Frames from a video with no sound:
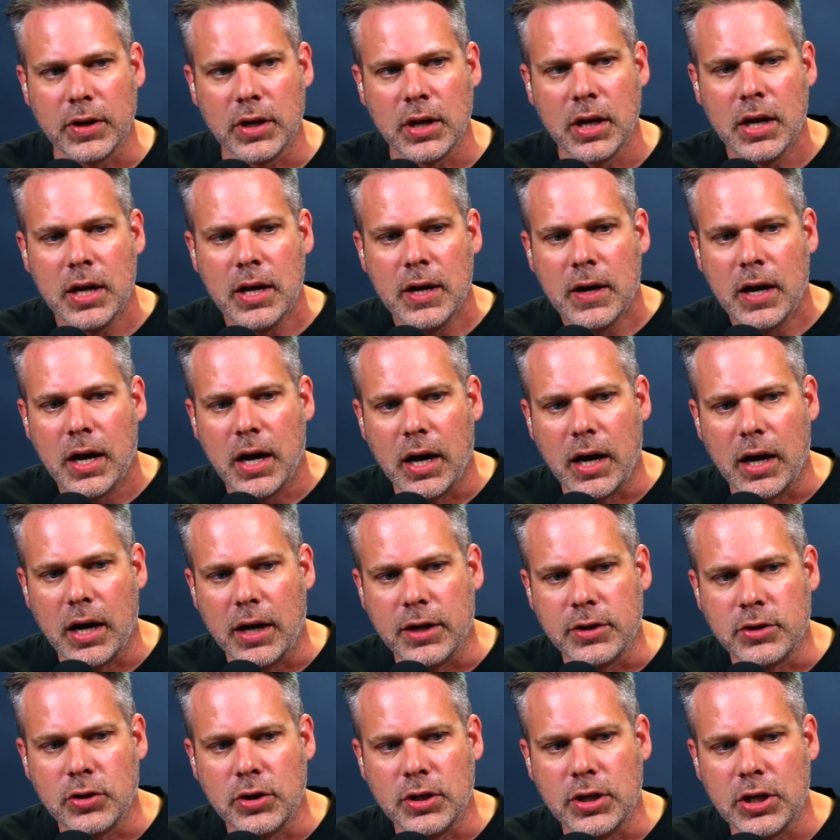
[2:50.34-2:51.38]
a, a,
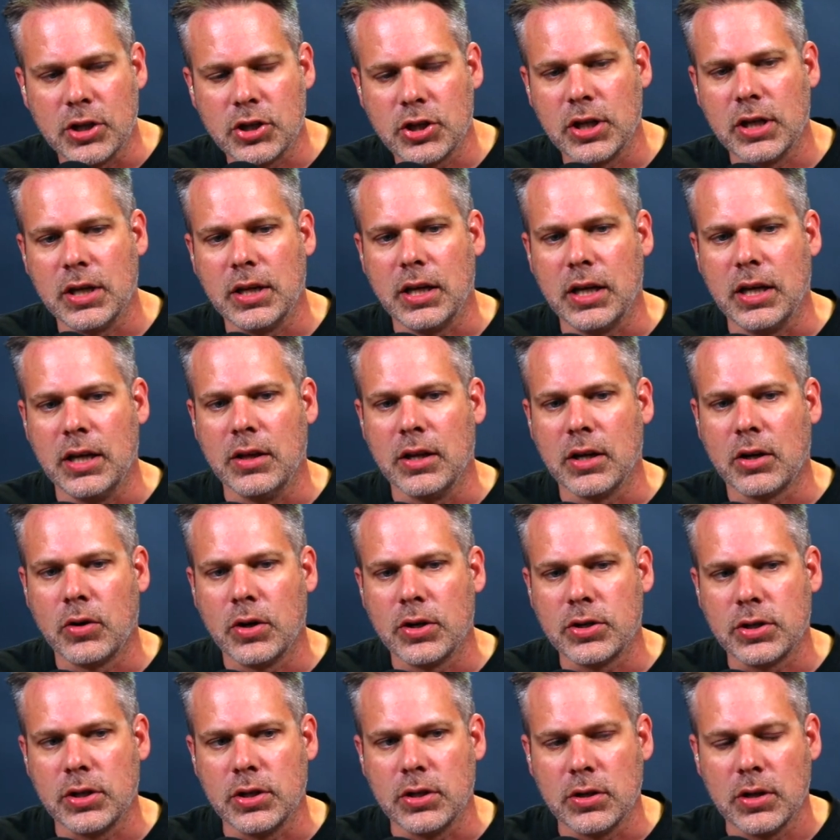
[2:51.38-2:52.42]
a tradition in the
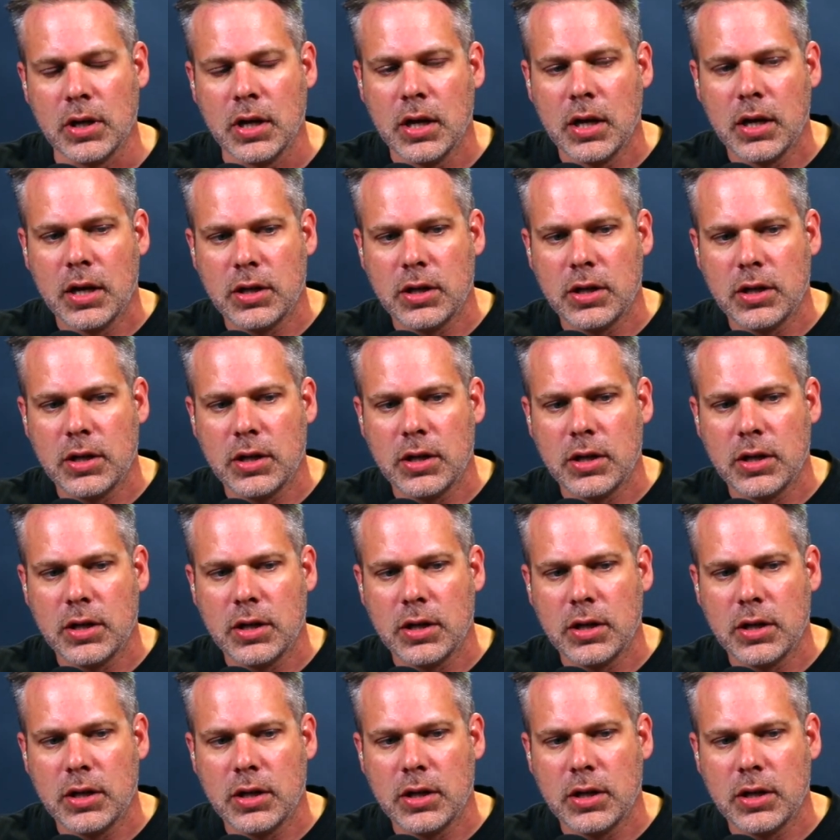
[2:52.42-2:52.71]
Christian